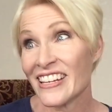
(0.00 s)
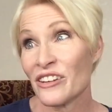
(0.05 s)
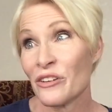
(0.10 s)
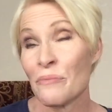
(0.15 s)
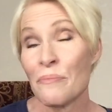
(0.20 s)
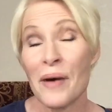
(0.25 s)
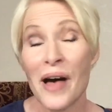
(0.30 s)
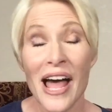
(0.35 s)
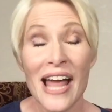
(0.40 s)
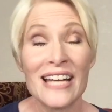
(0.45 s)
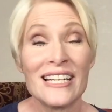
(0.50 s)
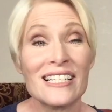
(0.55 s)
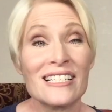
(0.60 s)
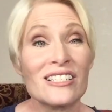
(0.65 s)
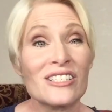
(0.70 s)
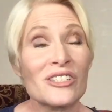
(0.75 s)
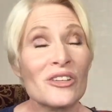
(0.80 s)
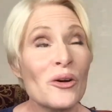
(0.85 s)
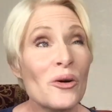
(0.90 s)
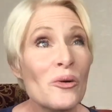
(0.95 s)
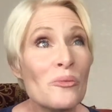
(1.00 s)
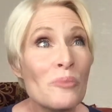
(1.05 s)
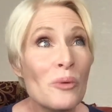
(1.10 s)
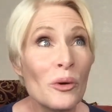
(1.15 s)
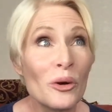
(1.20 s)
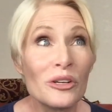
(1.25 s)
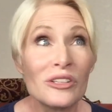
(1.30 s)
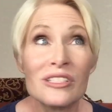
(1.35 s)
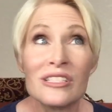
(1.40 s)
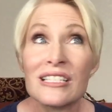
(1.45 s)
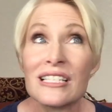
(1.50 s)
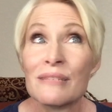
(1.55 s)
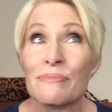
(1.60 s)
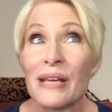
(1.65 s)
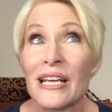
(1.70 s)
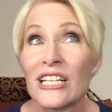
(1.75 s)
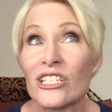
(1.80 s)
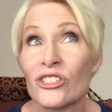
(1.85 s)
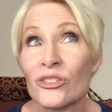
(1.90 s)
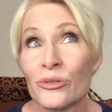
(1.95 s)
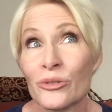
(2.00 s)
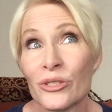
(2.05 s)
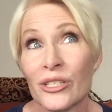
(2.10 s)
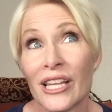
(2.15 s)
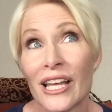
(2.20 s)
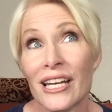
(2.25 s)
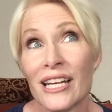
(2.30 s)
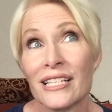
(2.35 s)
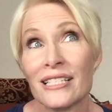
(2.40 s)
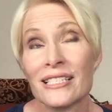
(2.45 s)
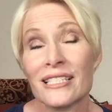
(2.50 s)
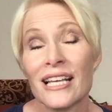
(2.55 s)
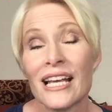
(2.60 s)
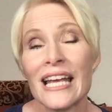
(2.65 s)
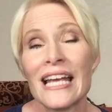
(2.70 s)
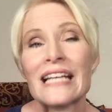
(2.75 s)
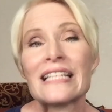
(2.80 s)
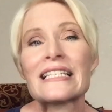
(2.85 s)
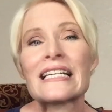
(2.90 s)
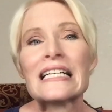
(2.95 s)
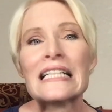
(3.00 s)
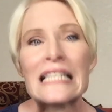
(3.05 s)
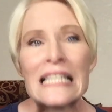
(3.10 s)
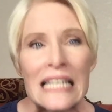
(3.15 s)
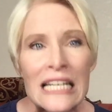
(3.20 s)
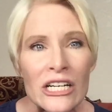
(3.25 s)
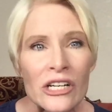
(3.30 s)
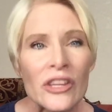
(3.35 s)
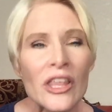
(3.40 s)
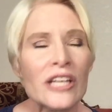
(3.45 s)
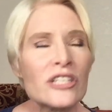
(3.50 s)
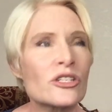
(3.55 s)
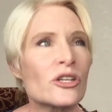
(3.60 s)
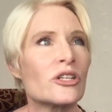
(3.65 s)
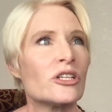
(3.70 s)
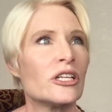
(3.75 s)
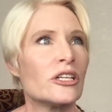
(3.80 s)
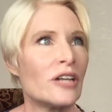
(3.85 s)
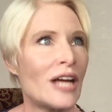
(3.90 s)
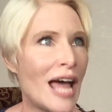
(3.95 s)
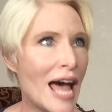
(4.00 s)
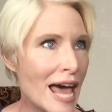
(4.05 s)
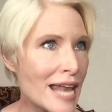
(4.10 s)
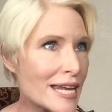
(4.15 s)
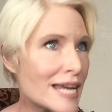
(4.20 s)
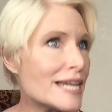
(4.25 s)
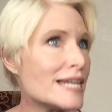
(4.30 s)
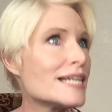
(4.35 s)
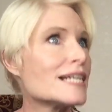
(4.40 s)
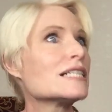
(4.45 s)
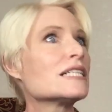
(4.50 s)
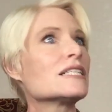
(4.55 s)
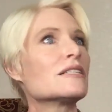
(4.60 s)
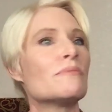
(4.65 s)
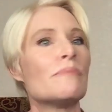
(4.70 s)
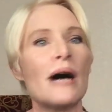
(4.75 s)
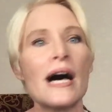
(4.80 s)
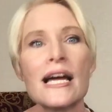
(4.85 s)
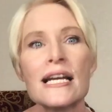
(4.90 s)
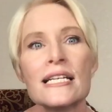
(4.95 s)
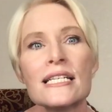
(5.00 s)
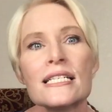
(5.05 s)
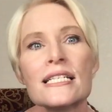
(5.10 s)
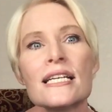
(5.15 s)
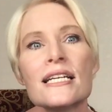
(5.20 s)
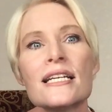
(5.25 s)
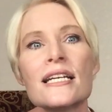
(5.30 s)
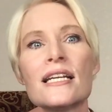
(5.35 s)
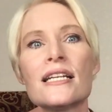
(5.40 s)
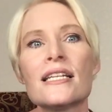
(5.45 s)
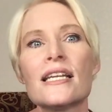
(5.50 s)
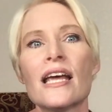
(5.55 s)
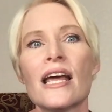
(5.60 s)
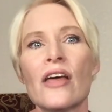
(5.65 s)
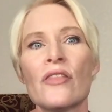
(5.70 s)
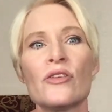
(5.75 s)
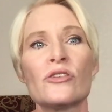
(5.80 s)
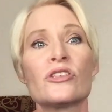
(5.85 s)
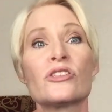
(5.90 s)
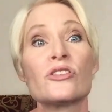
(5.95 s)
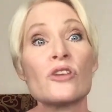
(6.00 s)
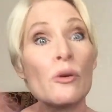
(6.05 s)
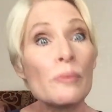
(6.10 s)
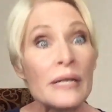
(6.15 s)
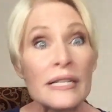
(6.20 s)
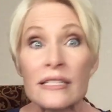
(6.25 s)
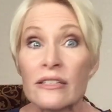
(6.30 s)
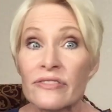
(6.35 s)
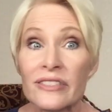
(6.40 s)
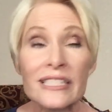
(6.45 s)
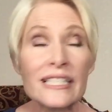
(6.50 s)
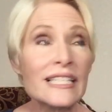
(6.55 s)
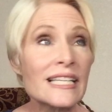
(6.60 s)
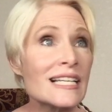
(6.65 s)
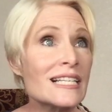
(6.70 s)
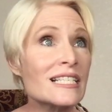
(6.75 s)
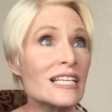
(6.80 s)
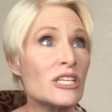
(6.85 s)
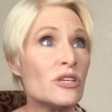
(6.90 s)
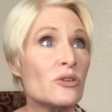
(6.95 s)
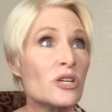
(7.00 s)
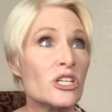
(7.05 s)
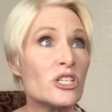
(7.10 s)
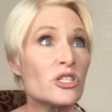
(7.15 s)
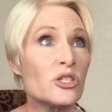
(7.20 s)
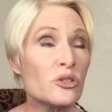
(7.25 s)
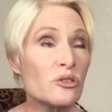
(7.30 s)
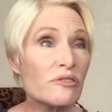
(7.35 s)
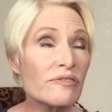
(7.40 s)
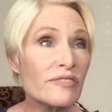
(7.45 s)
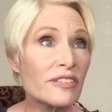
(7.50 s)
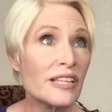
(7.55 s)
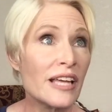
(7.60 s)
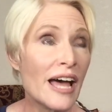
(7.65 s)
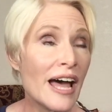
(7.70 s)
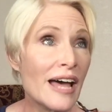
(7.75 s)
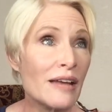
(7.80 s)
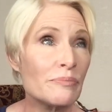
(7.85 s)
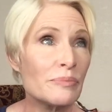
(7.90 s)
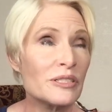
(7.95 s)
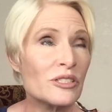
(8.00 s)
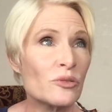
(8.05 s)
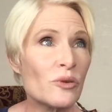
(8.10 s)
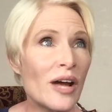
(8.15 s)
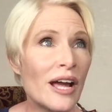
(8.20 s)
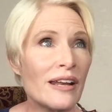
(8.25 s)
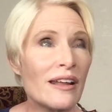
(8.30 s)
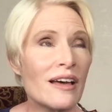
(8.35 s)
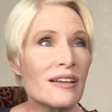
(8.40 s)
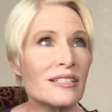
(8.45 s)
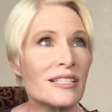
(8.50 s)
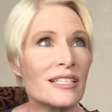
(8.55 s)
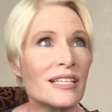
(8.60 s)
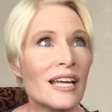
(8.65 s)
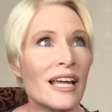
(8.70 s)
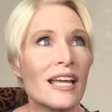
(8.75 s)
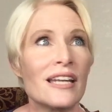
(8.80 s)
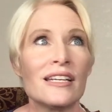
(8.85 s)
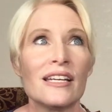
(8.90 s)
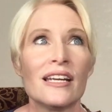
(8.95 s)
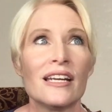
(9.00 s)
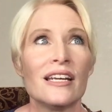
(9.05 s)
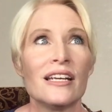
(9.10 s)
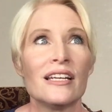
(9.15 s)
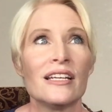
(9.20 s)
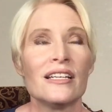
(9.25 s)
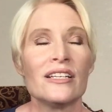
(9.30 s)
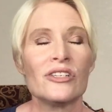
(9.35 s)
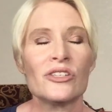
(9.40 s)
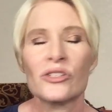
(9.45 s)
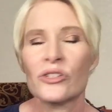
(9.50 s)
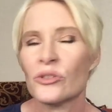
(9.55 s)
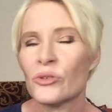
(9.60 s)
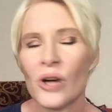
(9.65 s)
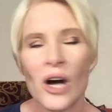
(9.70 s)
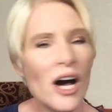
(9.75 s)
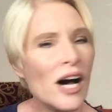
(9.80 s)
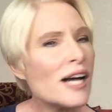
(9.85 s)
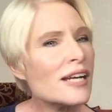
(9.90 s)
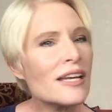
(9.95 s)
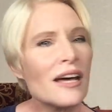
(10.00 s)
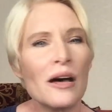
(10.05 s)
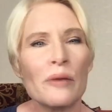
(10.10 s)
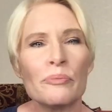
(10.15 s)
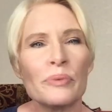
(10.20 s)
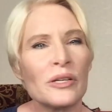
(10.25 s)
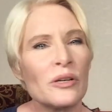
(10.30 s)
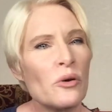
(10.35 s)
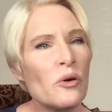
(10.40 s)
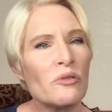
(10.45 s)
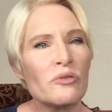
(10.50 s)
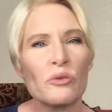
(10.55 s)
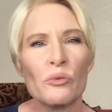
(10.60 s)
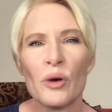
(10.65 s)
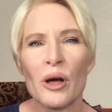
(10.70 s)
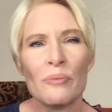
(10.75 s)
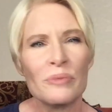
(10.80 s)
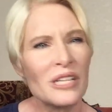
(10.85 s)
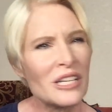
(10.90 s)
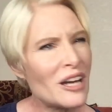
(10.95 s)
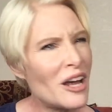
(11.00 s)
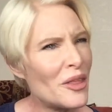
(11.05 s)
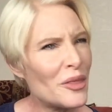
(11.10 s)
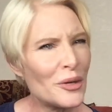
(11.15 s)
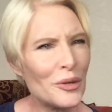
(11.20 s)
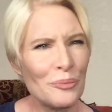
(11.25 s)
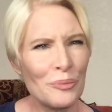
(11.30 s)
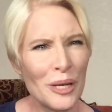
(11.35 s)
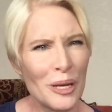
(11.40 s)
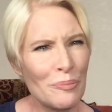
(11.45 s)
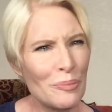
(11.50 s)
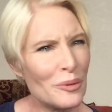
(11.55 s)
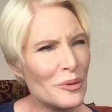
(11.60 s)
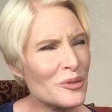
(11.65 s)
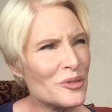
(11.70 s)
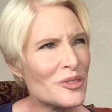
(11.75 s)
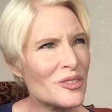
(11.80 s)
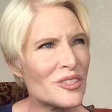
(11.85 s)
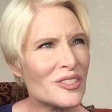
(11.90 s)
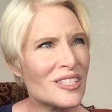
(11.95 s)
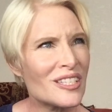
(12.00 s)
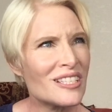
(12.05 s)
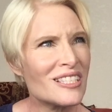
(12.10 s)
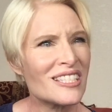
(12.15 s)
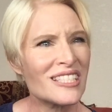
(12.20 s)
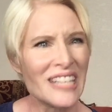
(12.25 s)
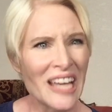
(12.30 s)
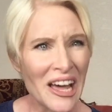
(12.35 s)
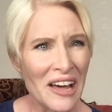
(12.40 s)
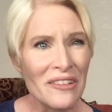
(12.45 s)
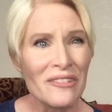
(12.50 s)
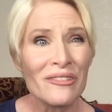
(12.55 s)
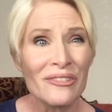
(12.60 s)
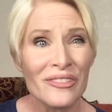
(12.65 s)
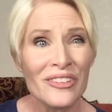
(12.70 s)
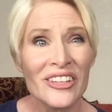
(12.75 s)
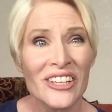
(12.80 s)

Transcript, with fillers: your mind is so important to make sure that it's it's clear that you're clear-headed and clear-minded and there's so many different things that you can do for that, but try not to get too caught up and overwhelmed in other people's stuff